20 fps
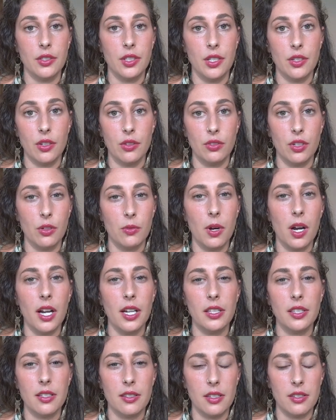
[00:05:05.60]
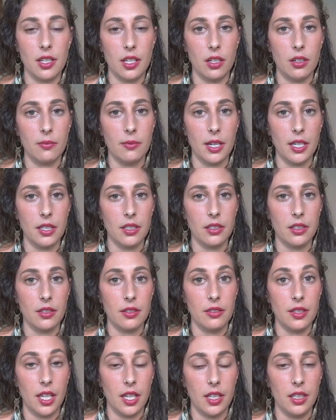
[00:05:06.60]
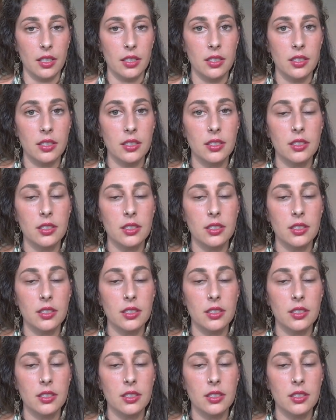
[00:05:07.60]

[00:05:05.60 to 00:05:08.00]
they don't know why, and this is like a regular thing.